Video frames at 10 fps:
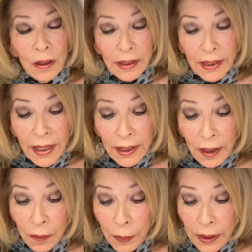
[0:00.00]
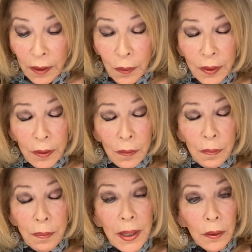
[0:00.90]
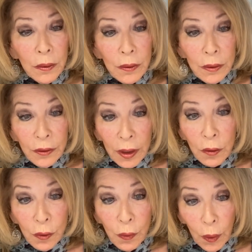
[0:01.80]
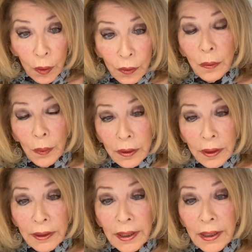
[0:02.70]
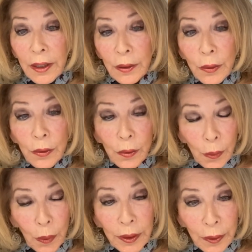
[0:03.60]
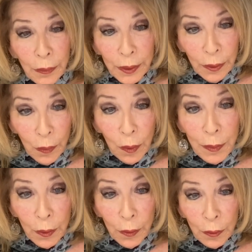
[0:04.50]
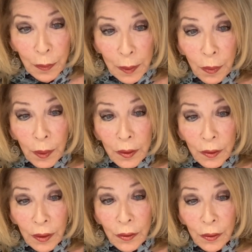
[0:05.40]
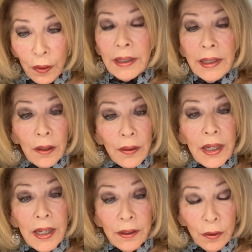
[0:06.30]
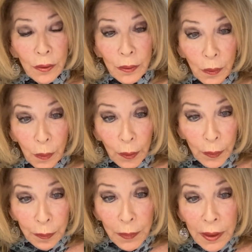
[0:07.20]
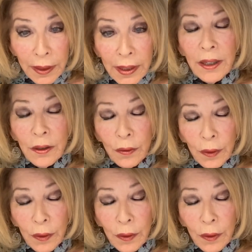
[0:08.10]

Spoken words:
And we dealt with a male sales force. One thing, they got used to working with the woman who was my predecessor. Now they had to work with me, and